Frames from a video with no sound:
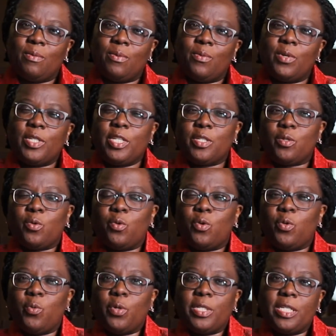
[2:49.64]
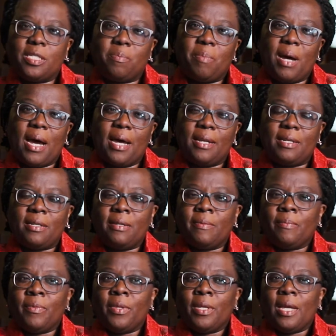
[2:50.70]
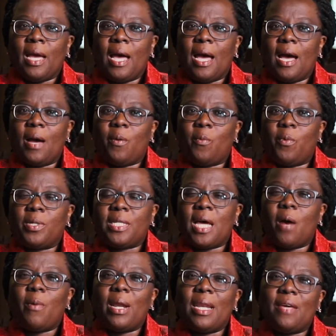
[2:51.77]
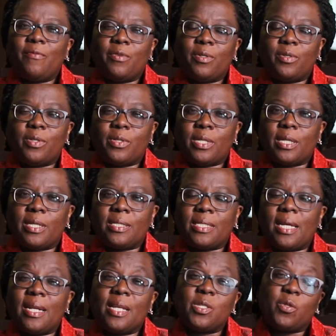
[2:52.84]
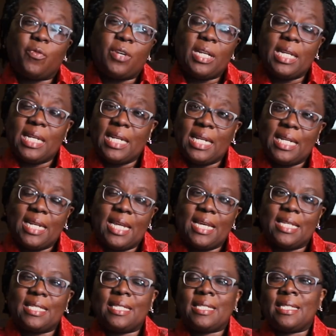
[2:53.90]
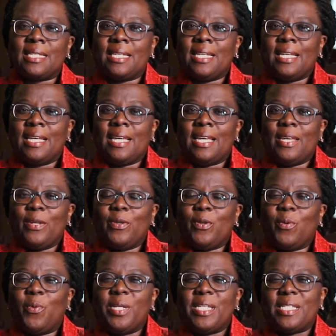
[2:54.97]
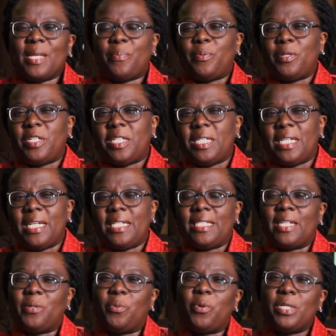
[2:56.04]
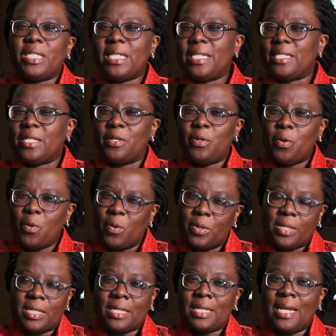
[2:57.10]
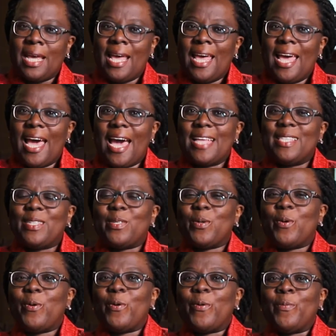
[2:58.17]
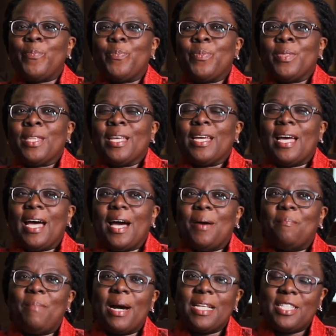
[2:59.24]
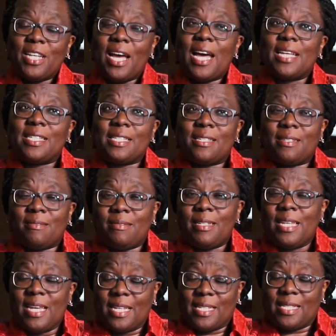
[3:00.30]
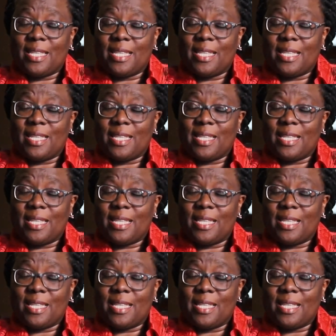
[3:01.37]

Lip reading: what is good, what is bad, what are our levels, standards of cleanliness, what is appreciated, what is not. And so much as, yes,